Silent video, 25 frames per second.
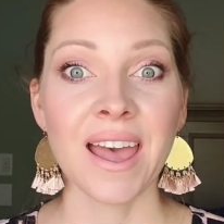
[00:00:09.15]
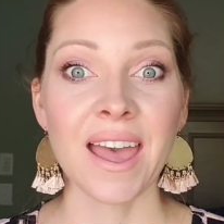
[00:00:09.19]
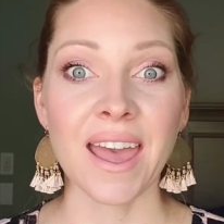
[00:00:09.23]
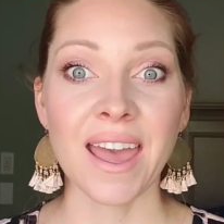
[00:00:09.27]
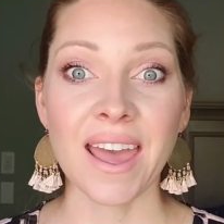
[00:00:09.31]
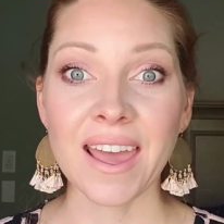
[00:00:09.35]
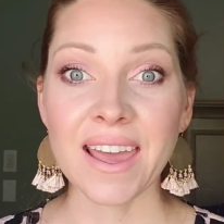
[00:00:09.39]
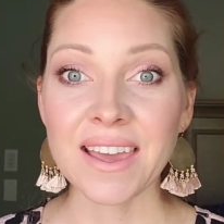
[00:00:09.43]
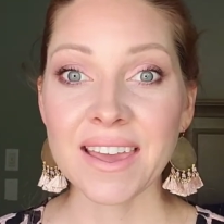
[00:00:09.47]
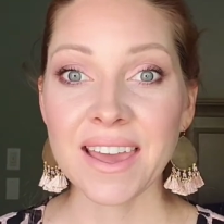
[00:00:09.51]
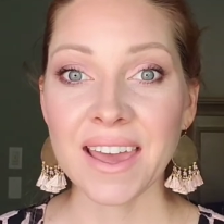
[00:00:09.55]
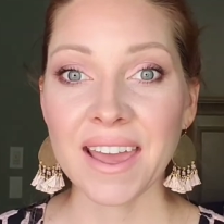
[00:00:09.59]

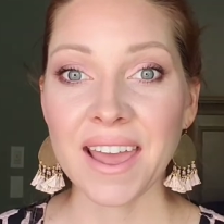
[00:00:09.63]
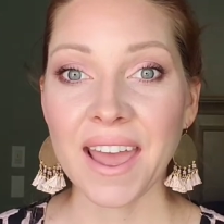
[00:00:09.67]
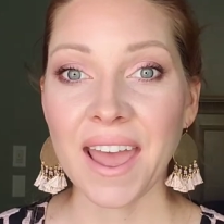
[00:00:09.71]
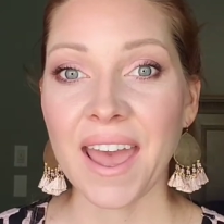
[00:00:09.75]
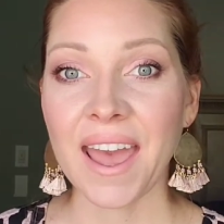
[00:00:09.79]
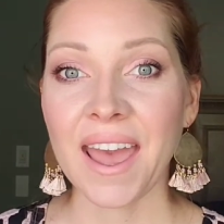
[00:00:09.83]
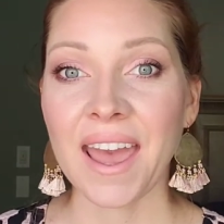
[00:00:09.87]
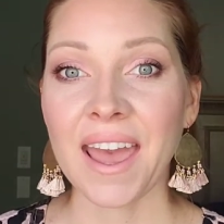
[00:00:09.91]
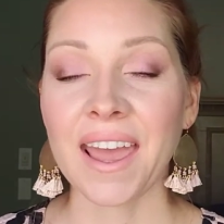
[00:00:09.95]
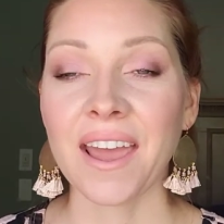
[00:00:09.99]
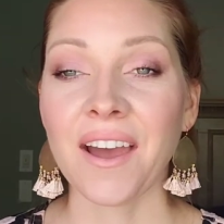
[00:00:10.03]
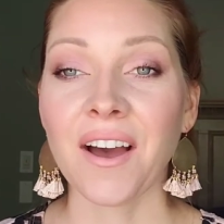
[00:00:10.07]

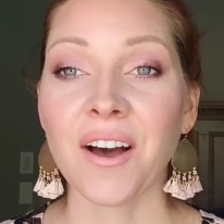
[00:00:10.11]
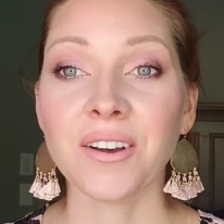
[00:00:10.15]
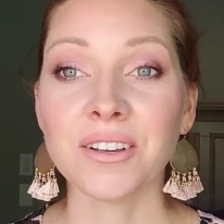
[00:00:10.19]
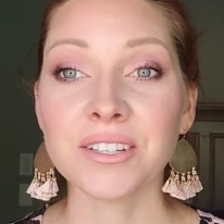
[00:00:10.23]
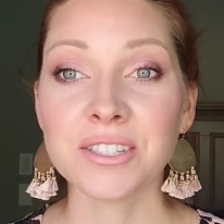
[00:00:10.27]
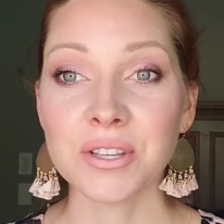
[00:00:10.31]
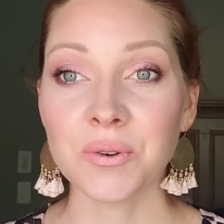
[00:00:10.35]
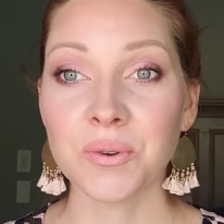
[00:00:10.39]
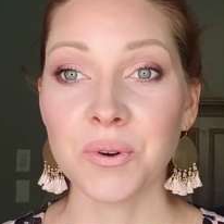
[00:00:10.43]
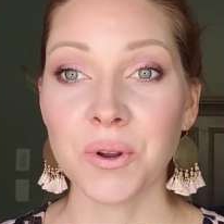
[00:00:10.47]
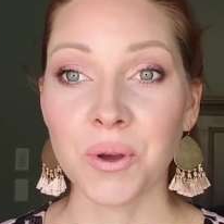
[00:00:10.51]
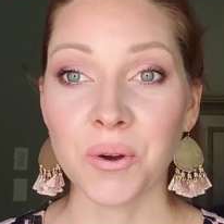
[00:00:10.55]
aka
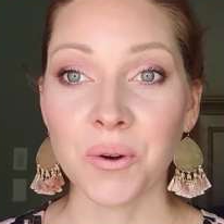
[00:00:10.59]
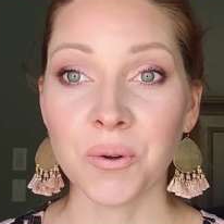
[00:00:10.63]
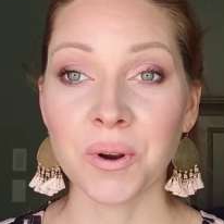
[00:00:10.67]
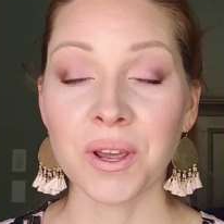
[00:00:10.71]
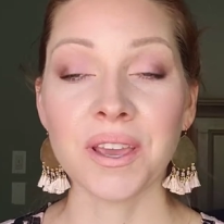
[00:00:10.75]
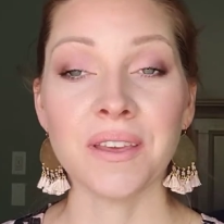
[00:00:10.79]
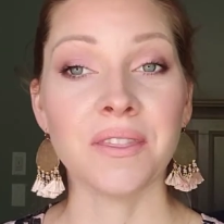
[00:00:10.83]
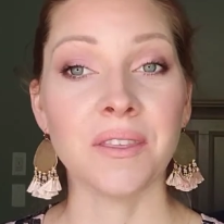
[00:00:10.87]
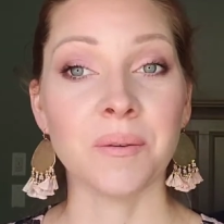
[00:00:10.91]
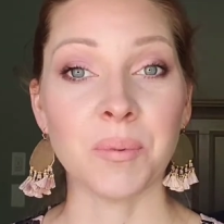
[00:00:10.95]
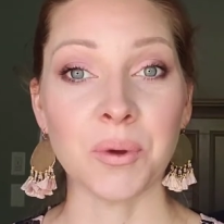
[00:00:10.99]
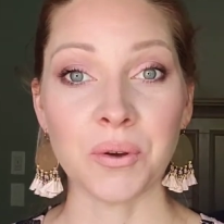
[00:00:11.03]
also known
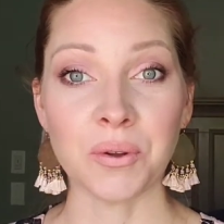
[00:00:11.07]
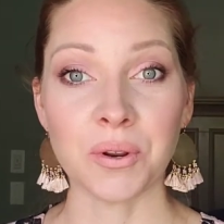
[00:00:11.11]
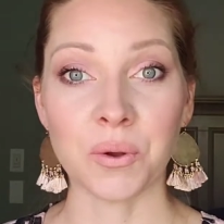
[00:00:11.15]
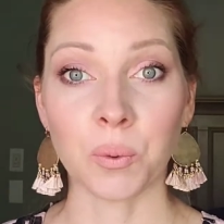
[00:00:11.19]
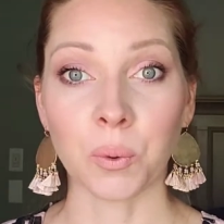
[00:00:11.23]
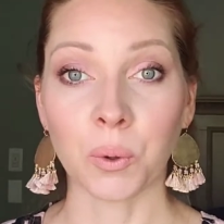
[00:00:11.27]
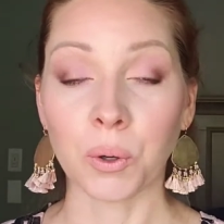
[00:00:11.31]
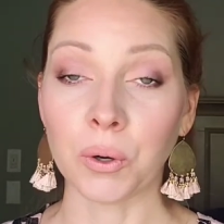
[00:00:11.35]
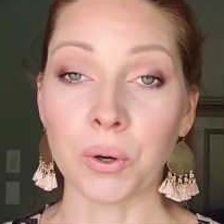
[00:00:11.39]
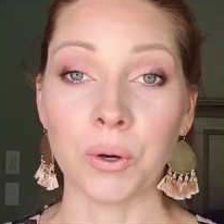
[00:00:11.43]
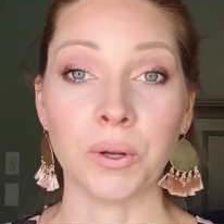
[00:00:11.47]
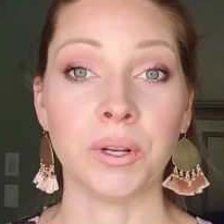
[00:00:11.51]
in the beauty
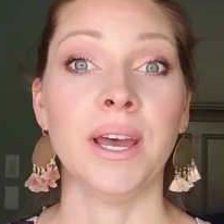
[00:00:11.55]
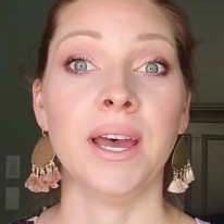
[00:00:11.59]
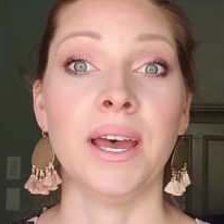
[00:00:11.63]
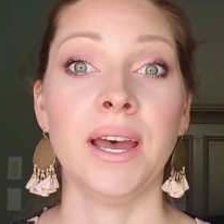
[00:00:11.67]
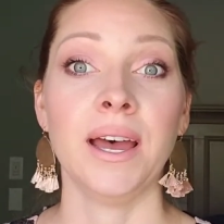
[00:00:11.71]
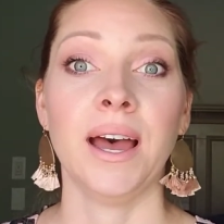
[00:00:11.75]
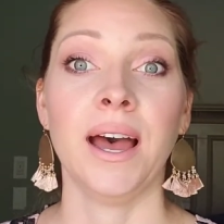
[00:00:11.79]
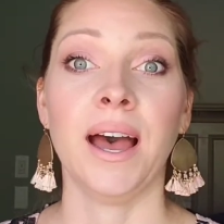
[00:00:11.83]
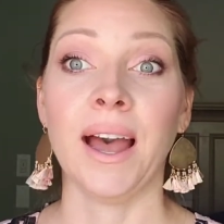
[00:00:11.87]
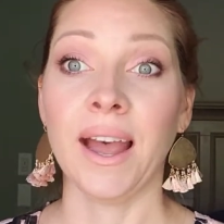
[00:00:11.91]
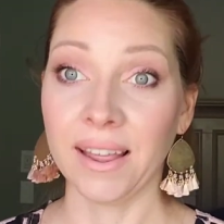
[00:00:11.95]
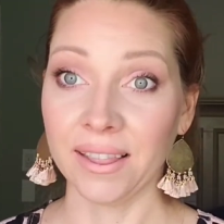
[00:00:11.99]
world,
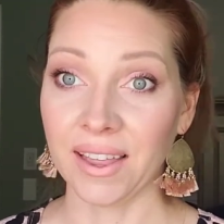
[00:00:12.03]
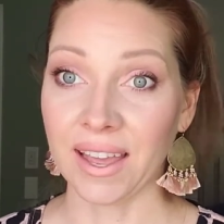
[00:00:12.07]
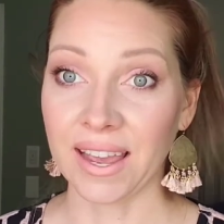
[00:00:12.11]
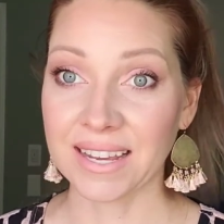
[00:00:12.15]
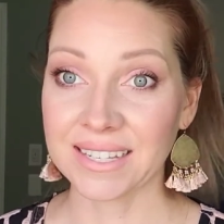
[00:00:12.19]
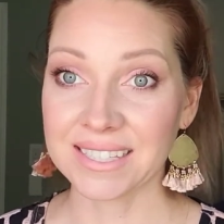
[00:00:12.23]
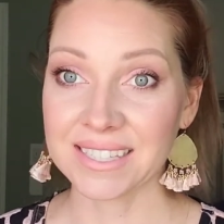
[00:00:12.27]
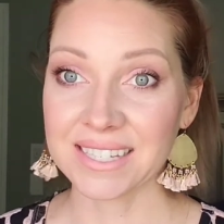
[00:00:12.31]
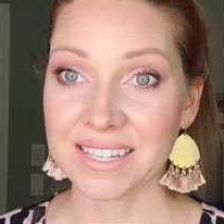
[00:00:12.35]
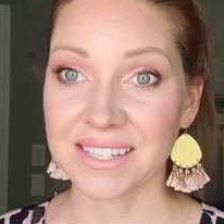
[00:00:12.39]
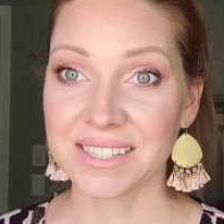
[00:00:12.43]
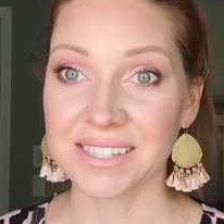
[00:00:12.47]
highlights.